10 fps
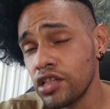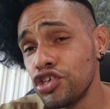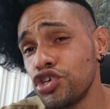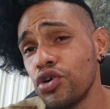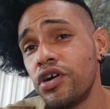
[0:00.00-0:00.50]

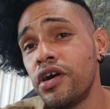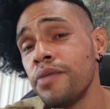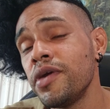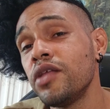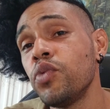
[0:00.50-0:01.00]
the sugar, I
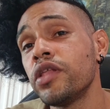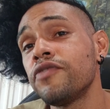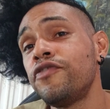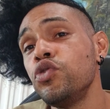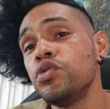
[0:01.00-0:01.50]
mean with
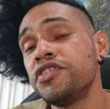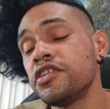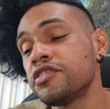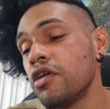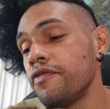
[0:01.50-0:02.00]
fruits
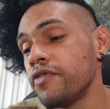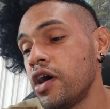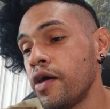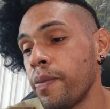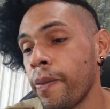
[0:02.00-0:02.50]
and stuff,
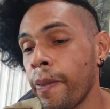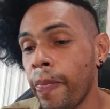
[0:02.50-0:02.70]
and